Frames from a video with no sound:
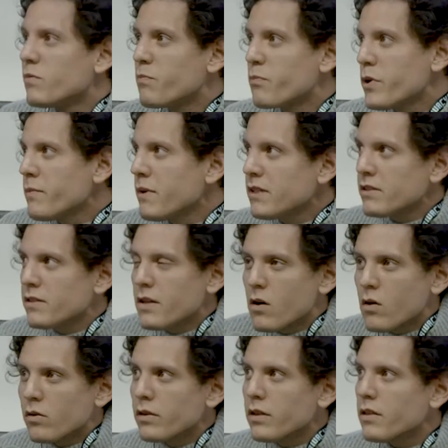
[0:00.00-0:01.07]
Pretty much the
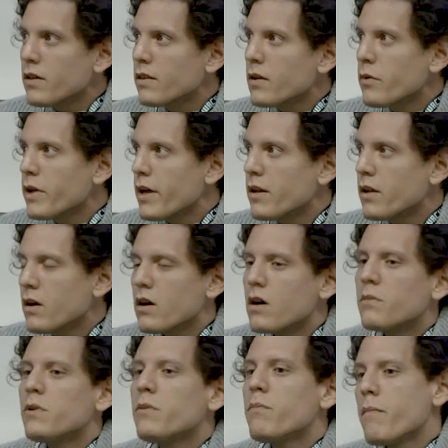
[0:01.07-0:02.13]
only thing that we had in
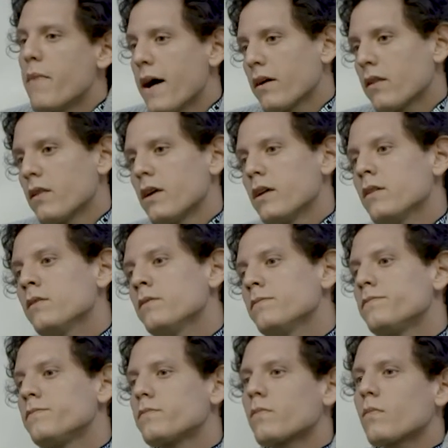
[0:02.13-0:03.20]
common back then
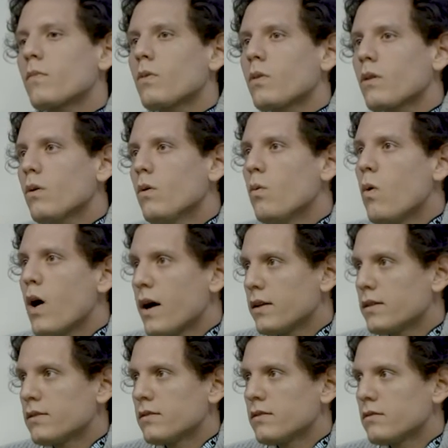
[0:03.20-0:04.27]

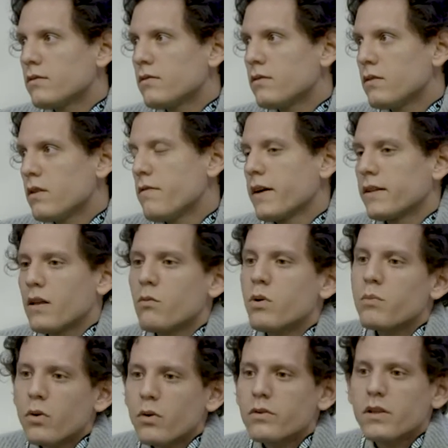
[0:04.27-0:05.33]
was the fact that we
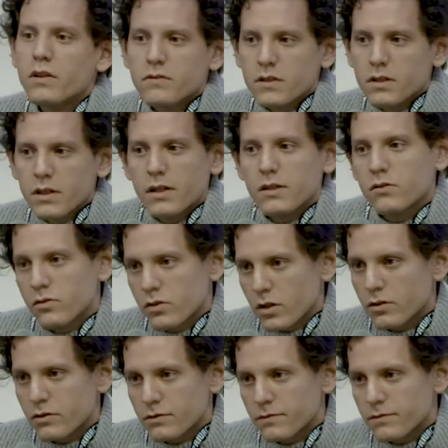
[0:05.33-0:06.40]
both lived in
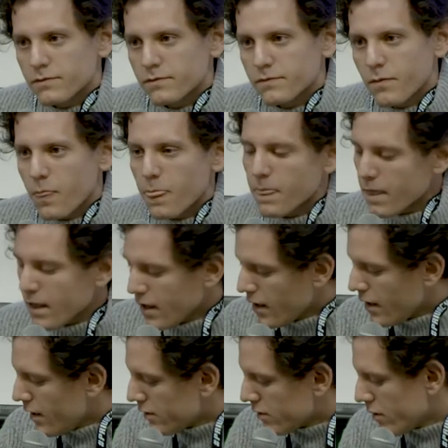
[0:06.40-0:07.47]
Asunción.
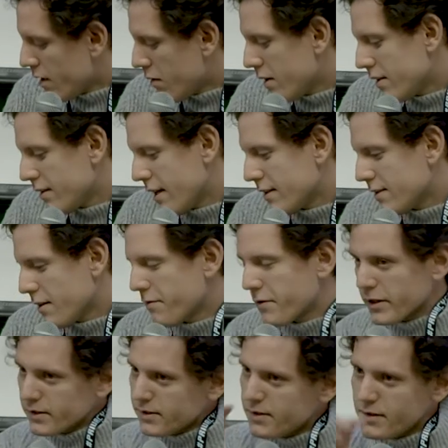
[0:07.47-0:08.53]
So that's the
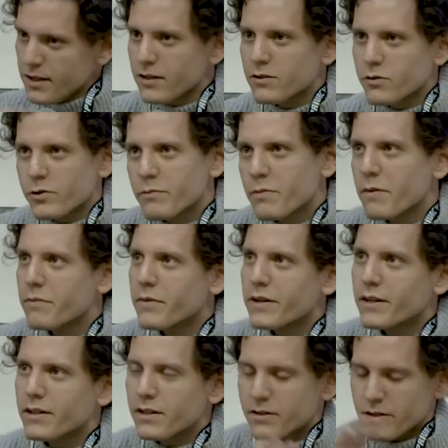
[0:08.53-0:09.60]
first thing to
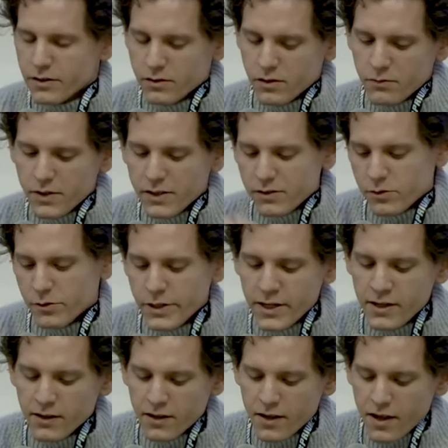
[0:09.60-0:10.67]
remember in terms of my story.
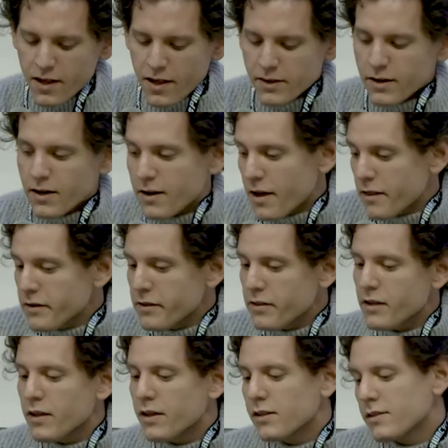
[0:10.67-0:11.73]
And then another
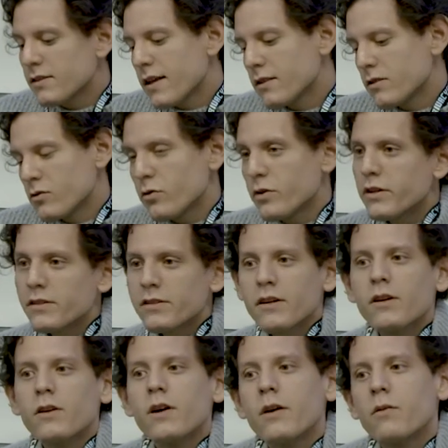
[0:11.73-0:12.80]
thing is that 2 years
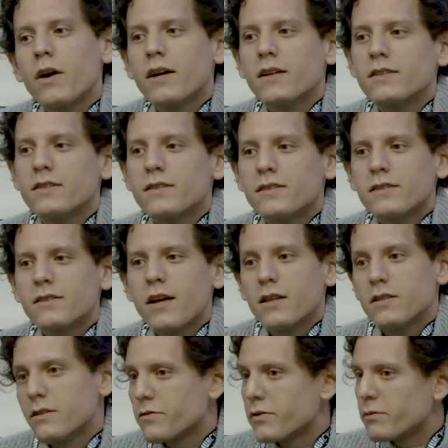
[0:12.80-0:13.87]
ago, I was a
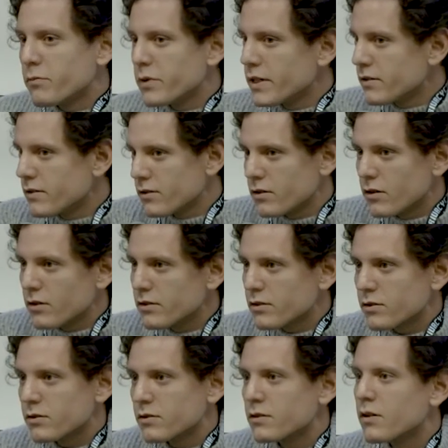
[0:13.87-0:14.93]
different person also.